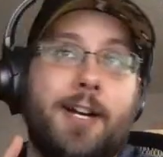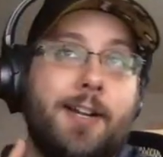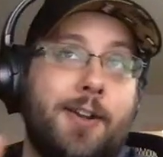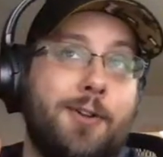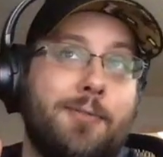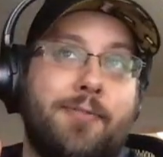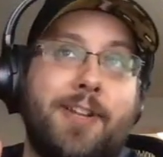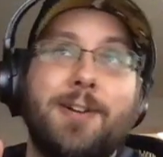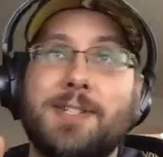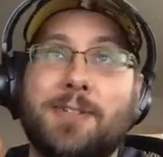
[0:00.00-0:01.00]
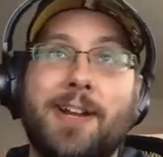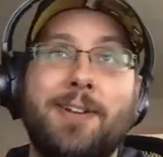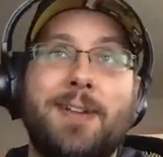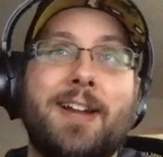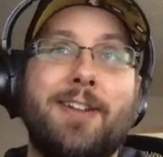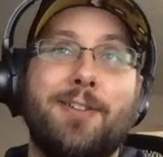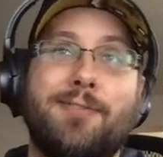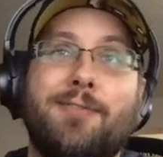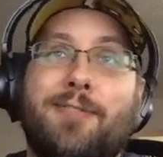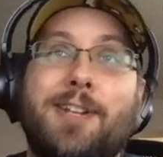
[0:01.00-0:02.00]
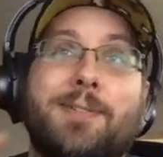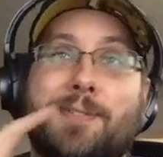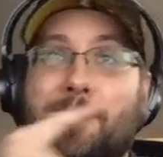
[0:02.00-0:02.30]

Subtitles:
No, video is great in React Native. Video is